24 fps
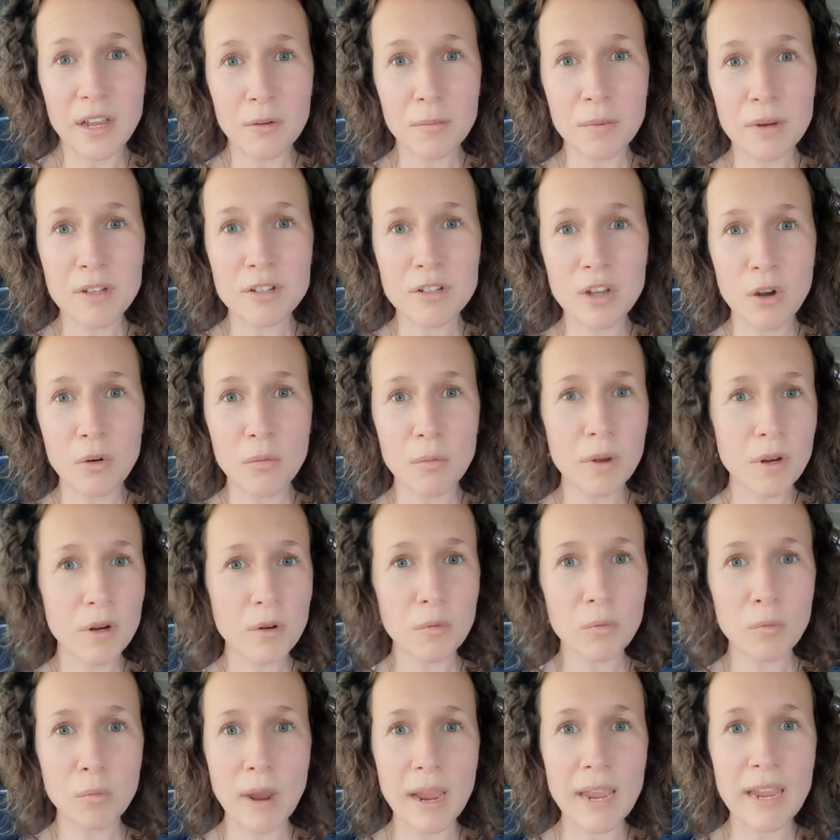We don't want to
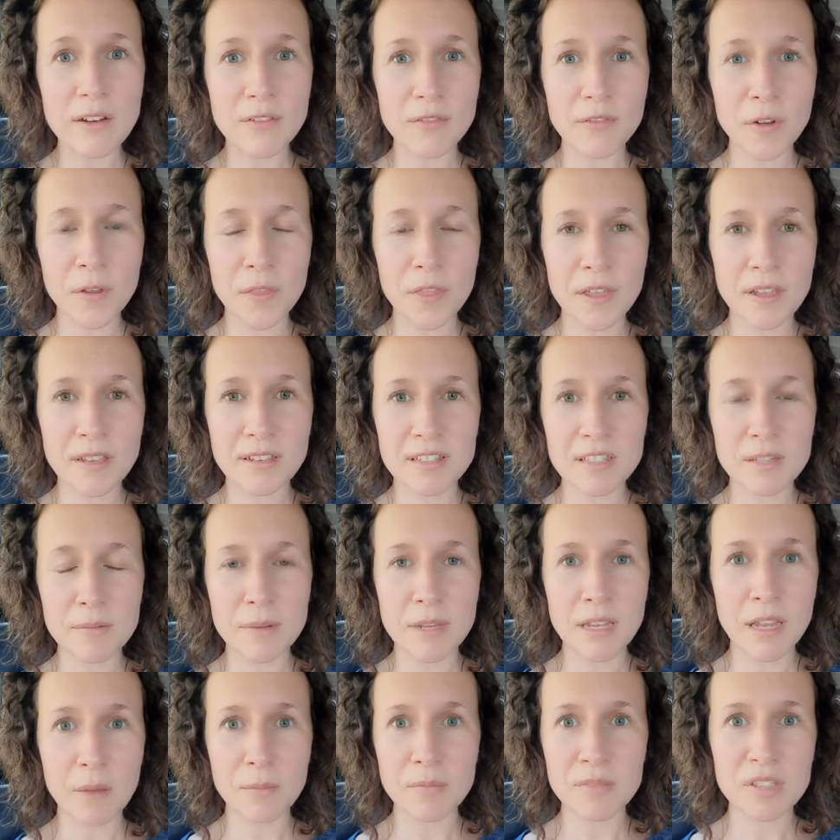wait for things to
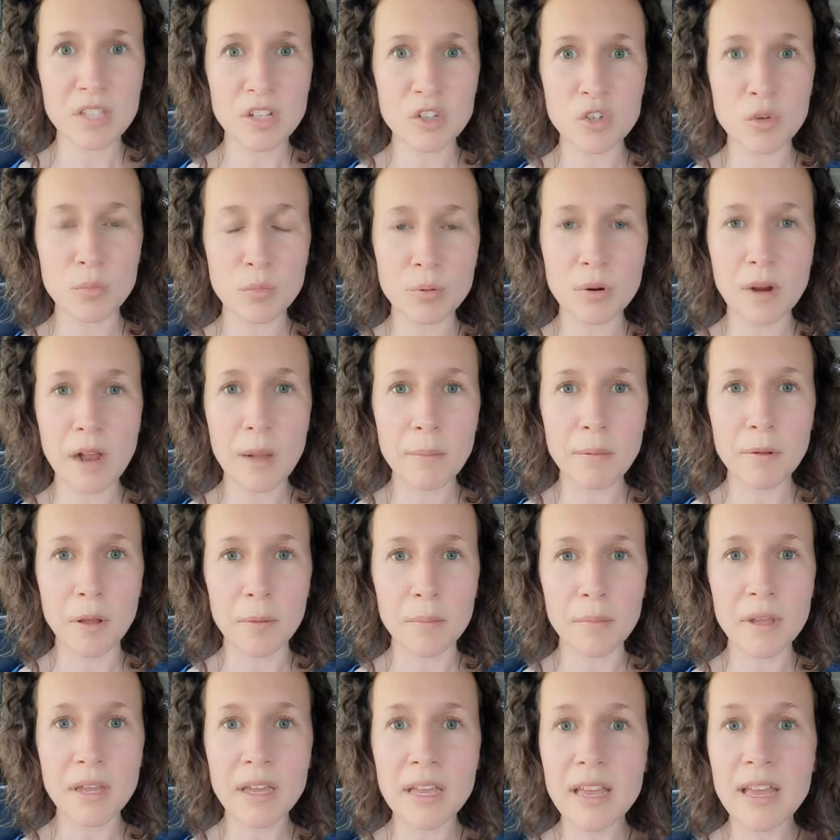become such a
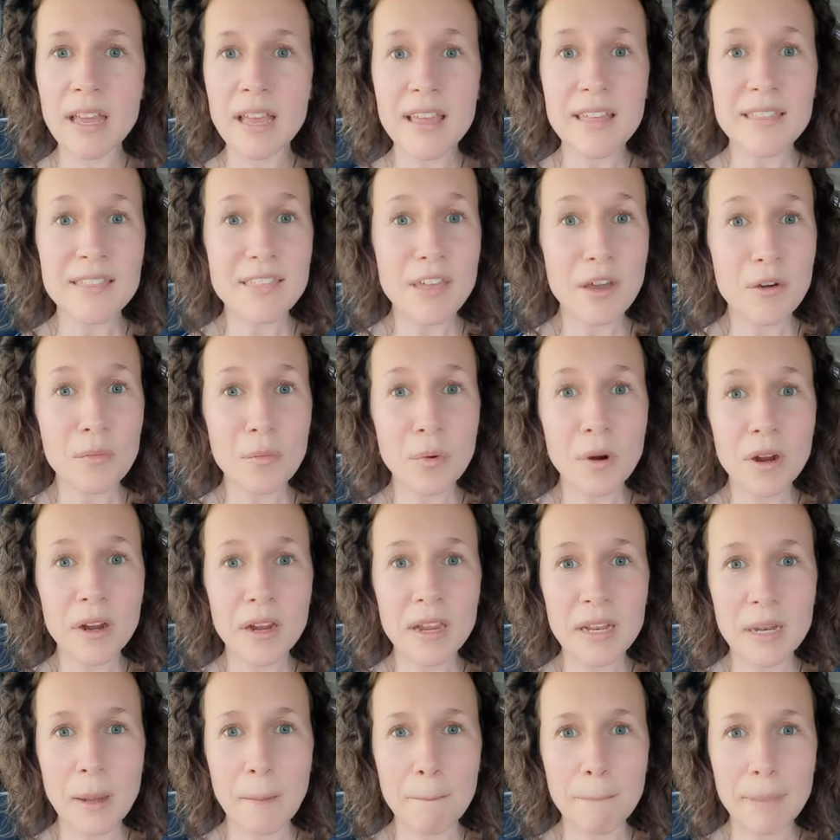problem that we're
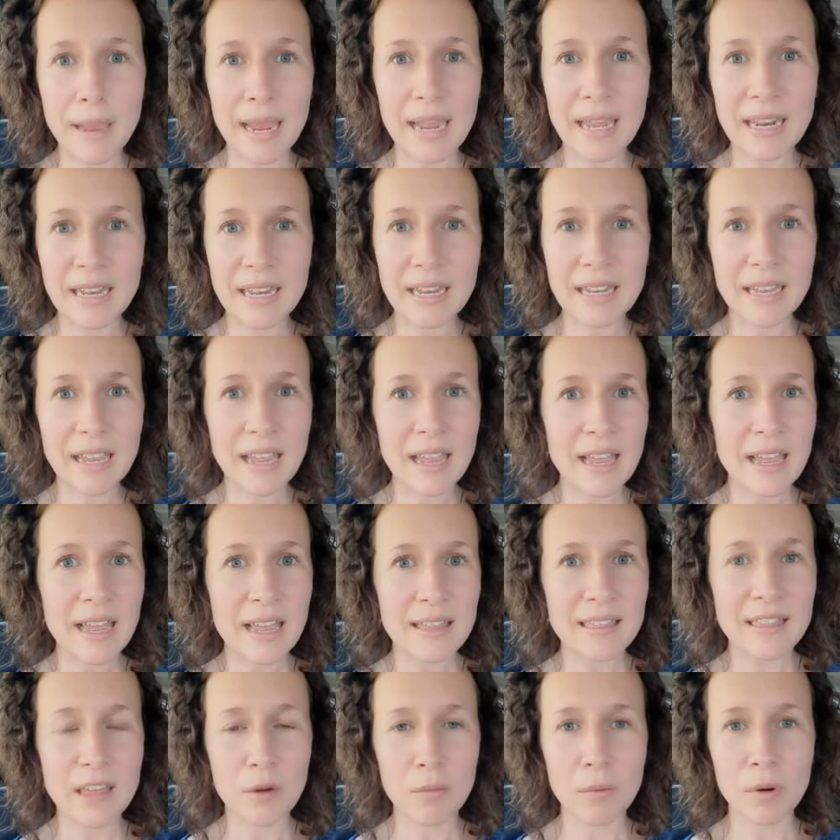in a panic,
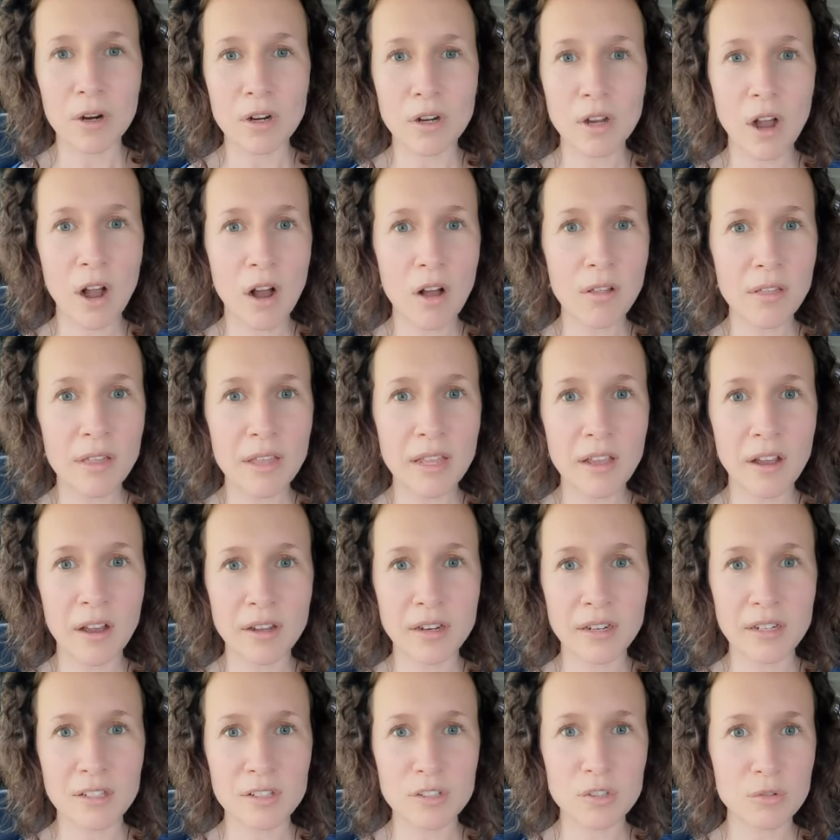that we're calling on
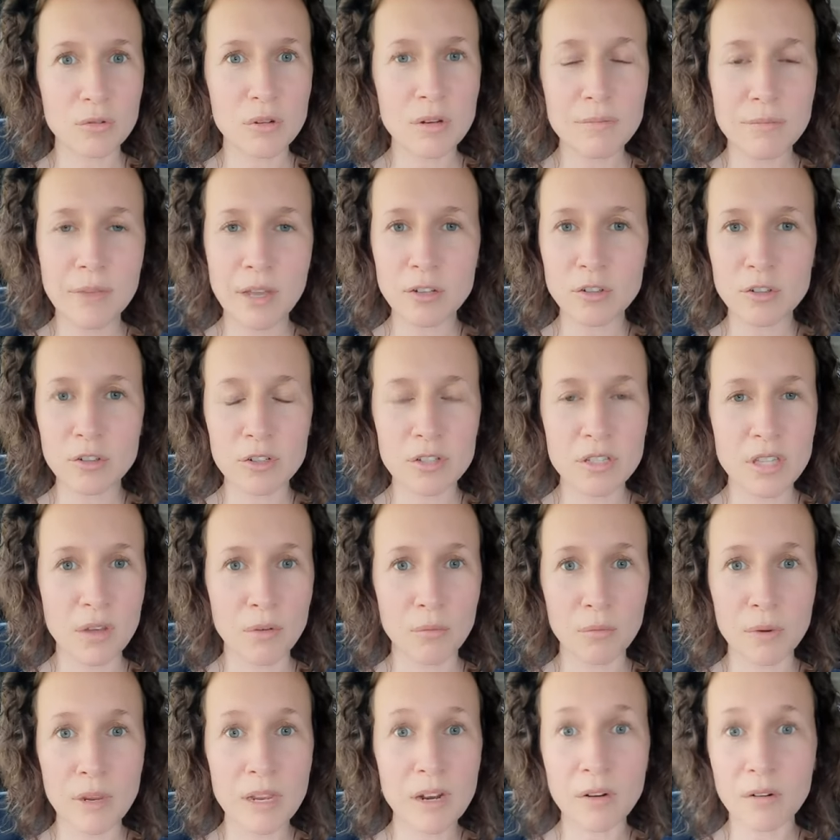extreme measures that
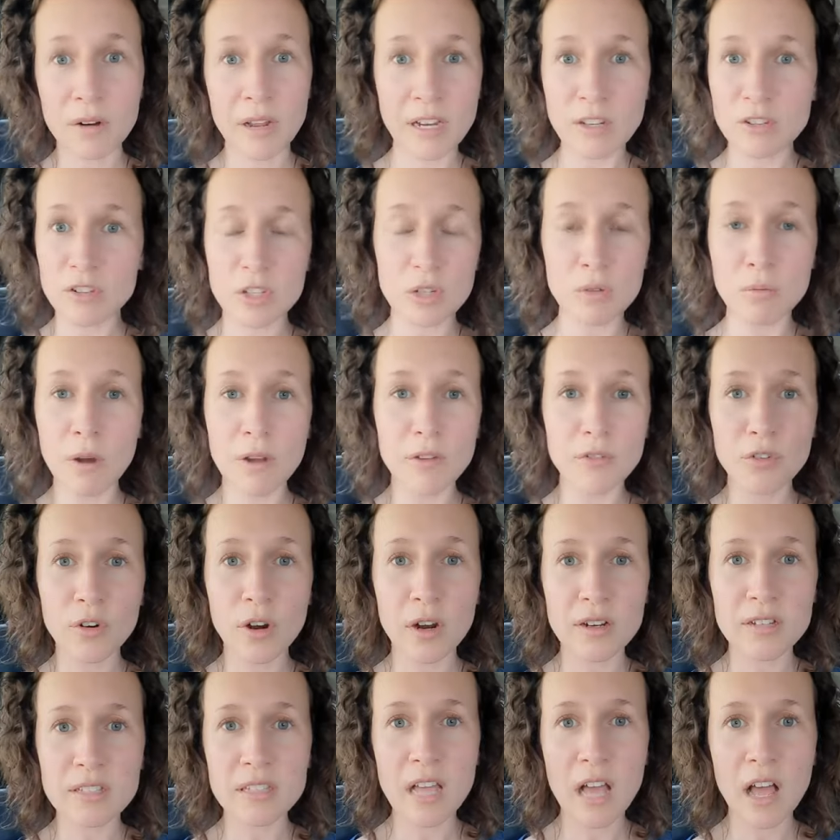we don't actually want for
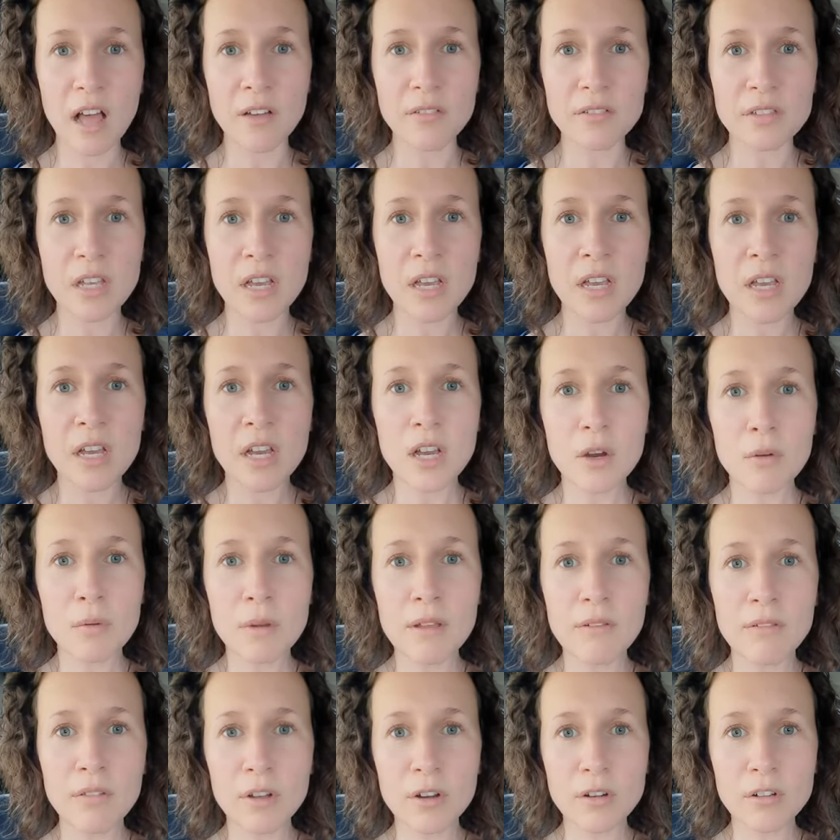ourselves,
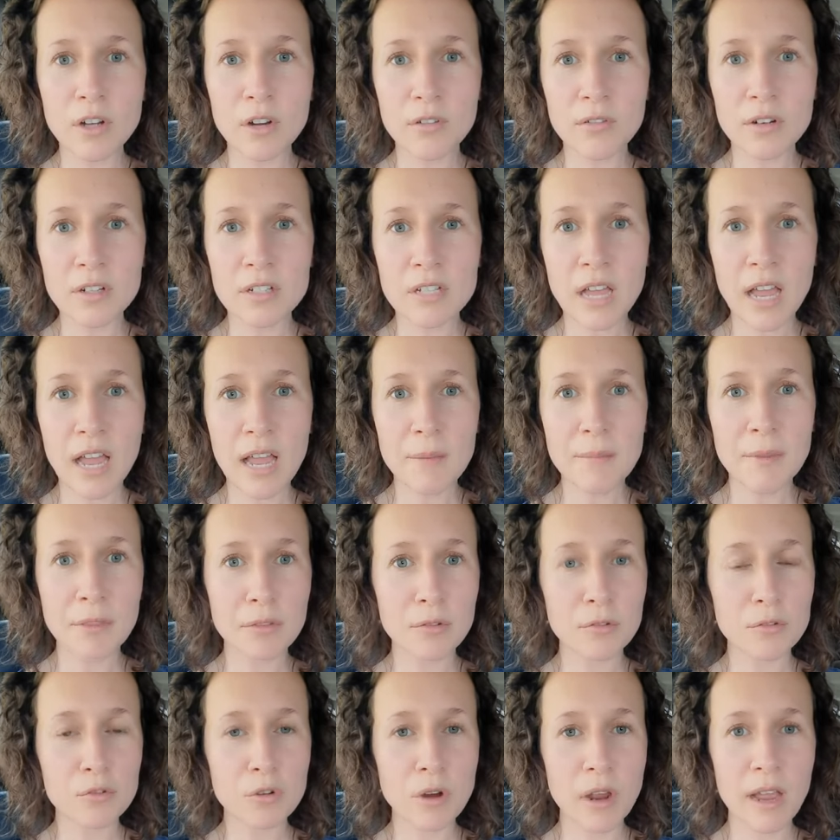we've learned over time and
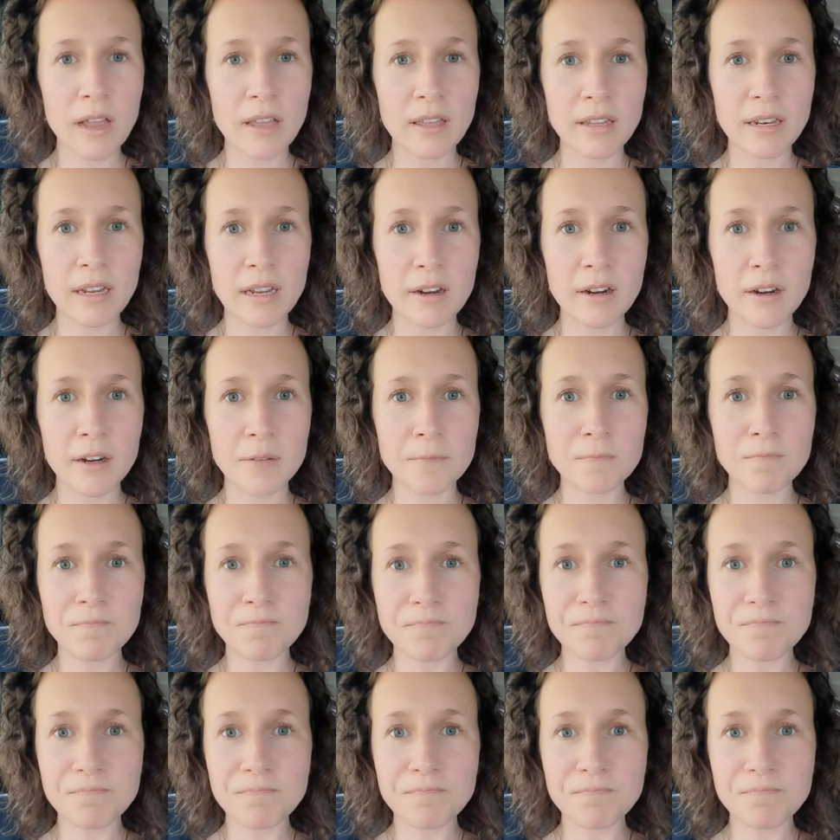through trial and error